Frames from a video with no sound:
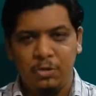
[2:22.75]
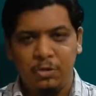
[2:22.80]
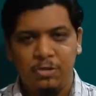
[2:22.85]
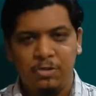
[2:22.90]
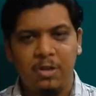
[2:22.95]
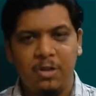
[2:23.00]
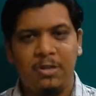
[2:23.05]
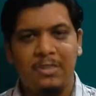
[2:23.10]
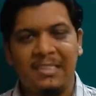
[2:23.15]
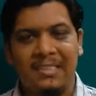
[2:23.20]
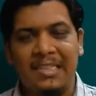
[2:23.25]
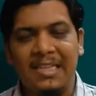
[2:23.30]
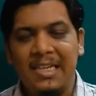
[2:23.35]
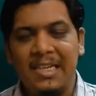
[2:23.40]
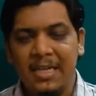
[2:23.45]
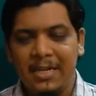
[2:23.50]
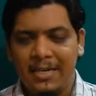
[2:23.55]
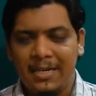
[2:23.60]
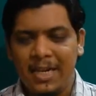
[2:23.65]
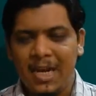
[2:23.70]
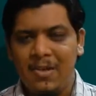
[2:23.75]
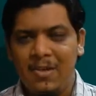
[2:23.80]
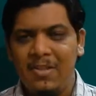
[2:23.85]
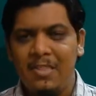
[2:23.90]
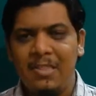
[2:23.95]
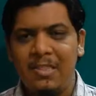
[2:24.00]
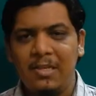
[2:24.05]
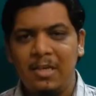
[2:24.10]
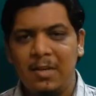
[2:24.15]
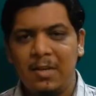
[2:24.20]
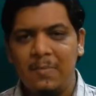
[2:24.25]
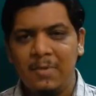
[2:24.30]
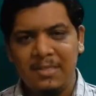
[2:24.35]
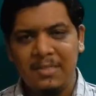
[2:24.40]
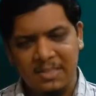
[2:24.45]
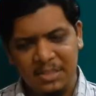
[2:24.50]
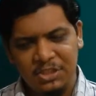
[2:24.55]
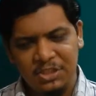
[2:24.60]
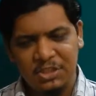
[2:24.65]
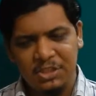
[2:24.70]
Put your thoughts down in the
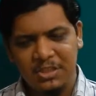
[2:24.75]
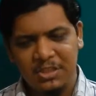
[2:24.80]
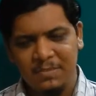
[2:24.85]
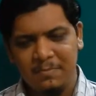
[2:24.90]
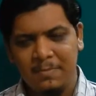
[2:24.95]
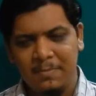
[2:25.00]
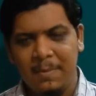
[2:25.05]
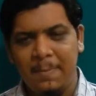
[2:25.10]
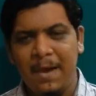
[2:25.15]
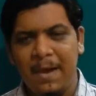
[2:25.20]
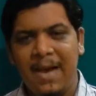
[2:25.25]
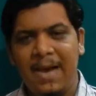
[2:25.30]
comment section. Bye